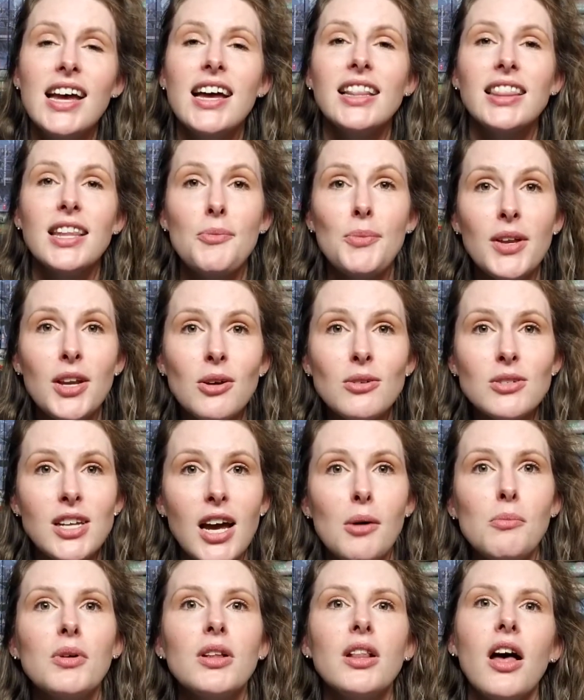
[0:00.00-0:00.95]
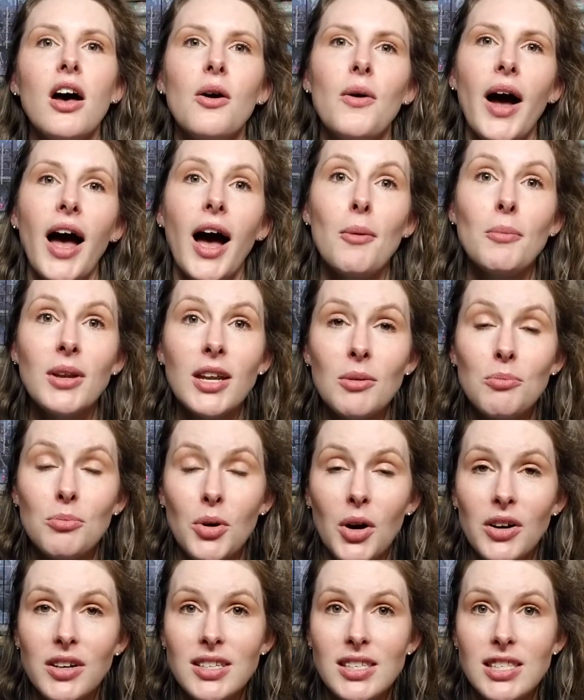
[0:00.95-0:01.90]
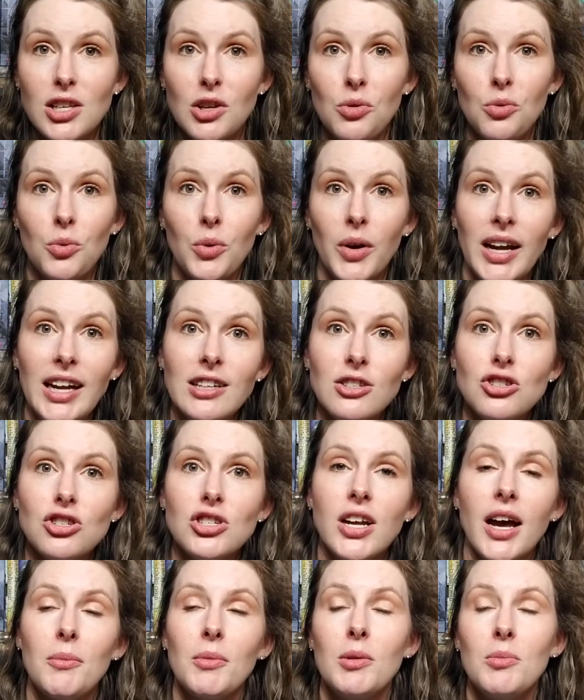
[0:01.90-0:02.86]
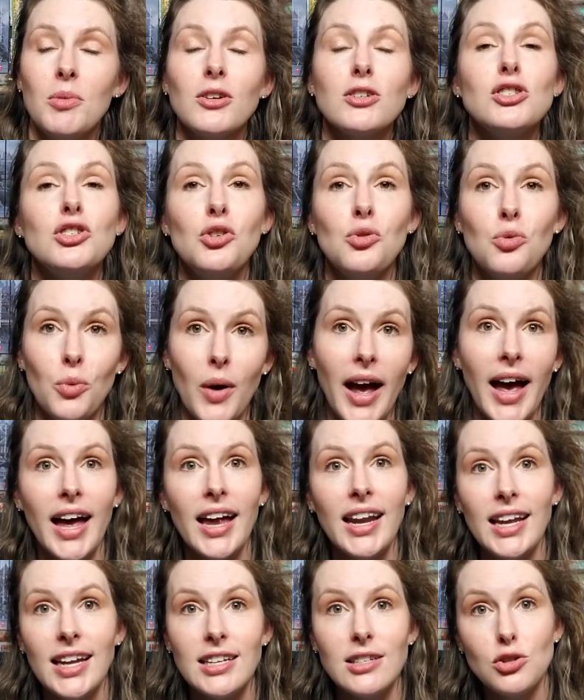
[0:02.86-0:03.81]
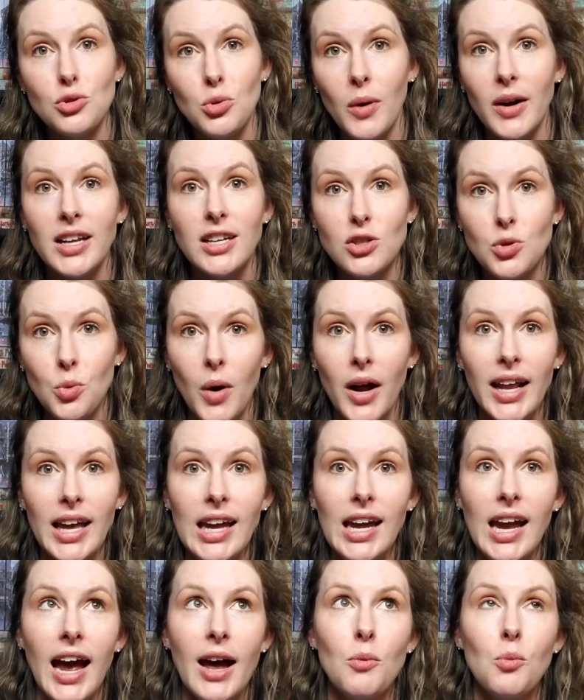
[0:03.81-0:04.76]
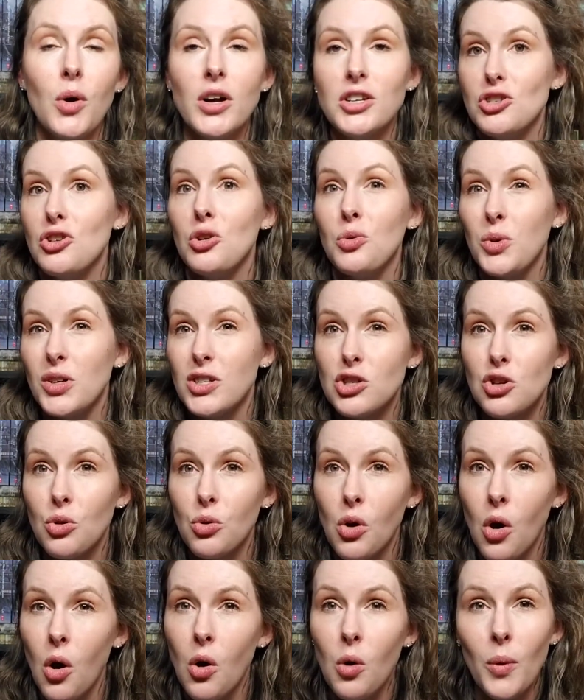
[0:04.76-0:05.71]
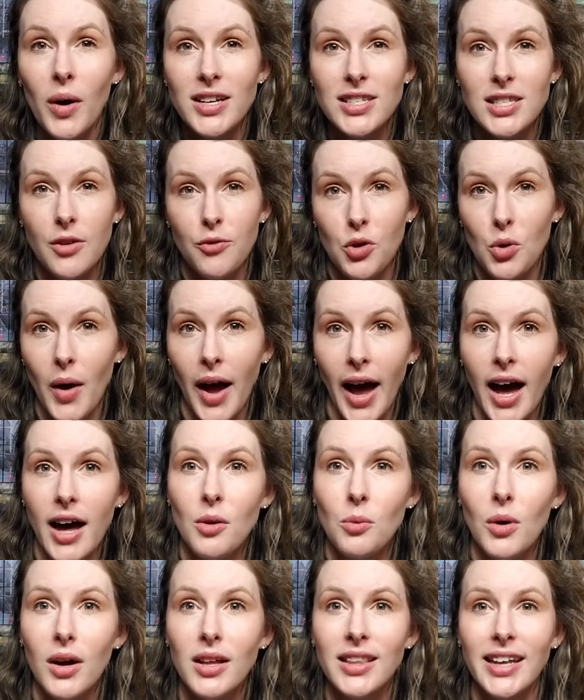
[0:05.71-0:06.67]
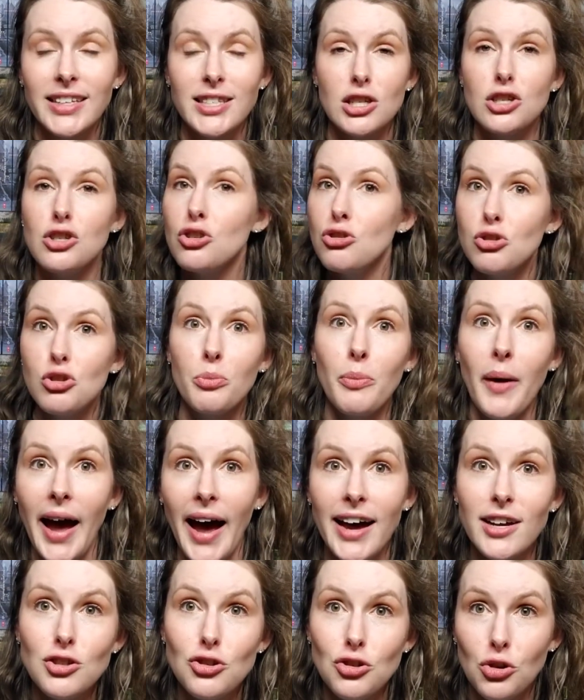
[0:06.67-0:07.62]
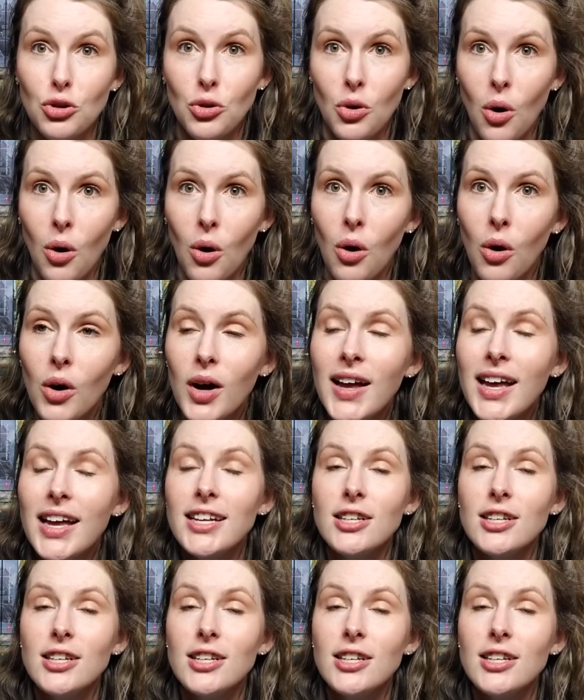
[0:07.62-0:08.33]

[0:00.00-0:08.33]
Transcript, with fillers: Let me know down below how many books you reached, how many books you read in 2020, and what your original goal was if you had one. Like, did you surpass your goal?